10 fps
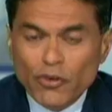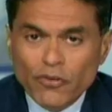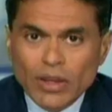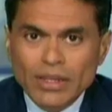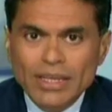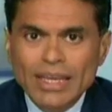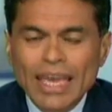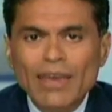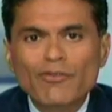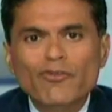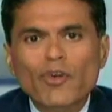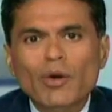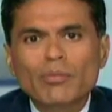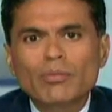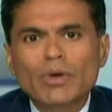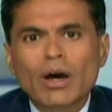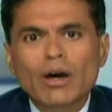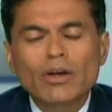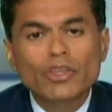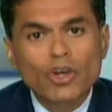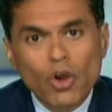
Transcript: of your funding came from the